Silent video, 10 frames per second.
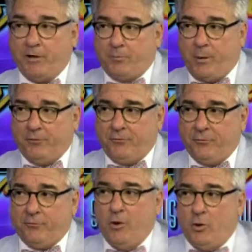
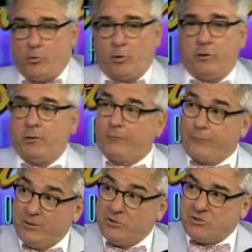spices cooked in the
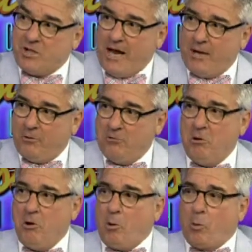French style
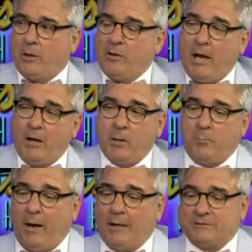or Italian
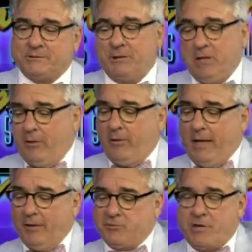pasta that
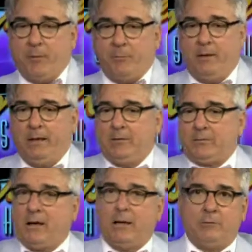has Japanese
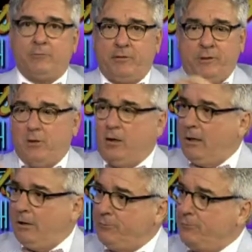kind of
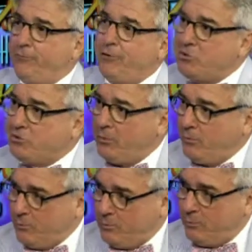uh, fish,
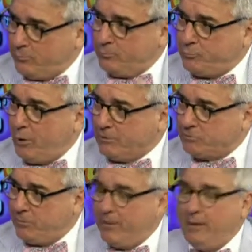uh, you know, right.
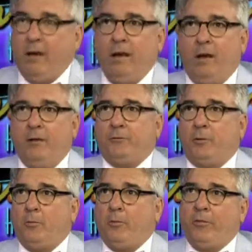tossed with it.
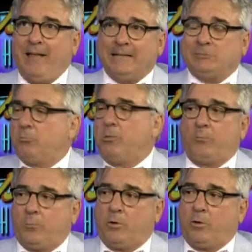So that's what we're,
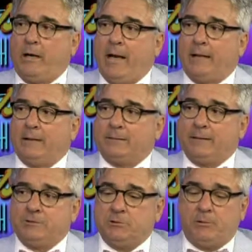we're good at. It's
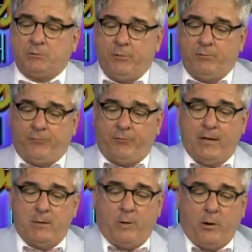not so much we've
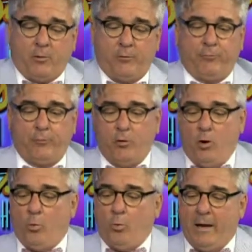defined American food,
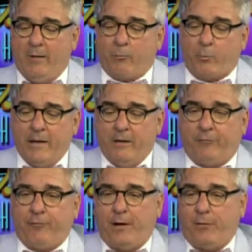we have
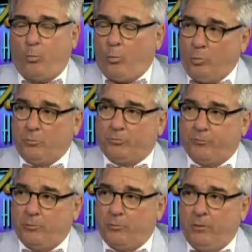redefined the world's
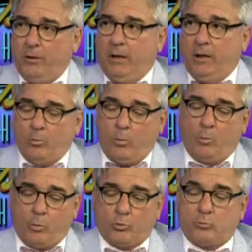food into a
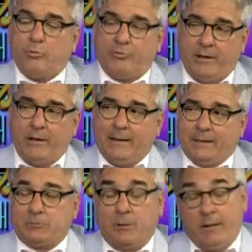world cuisine. And
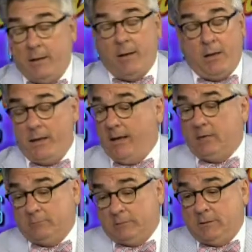that's what, and, and
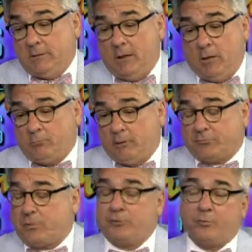out, uh, our
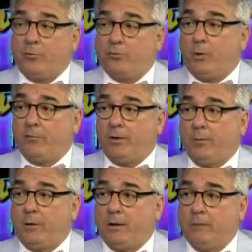restaurants do it as well as anybody.